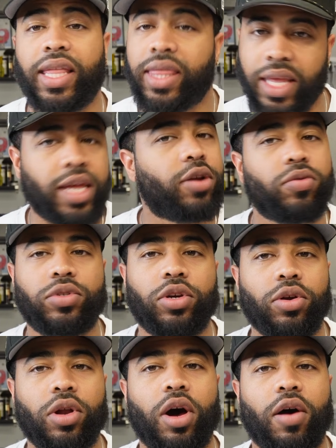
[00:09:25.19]
and then it will
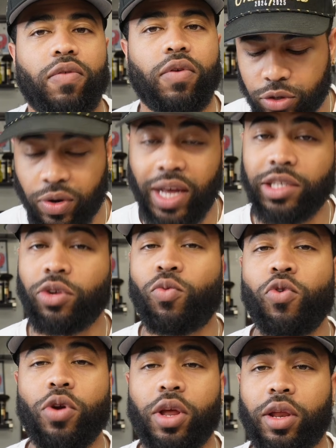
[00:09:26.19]
turn off. So that's a
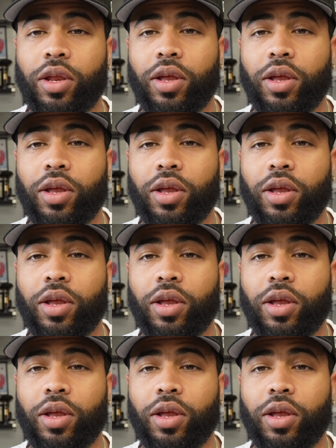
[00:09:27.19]
warning.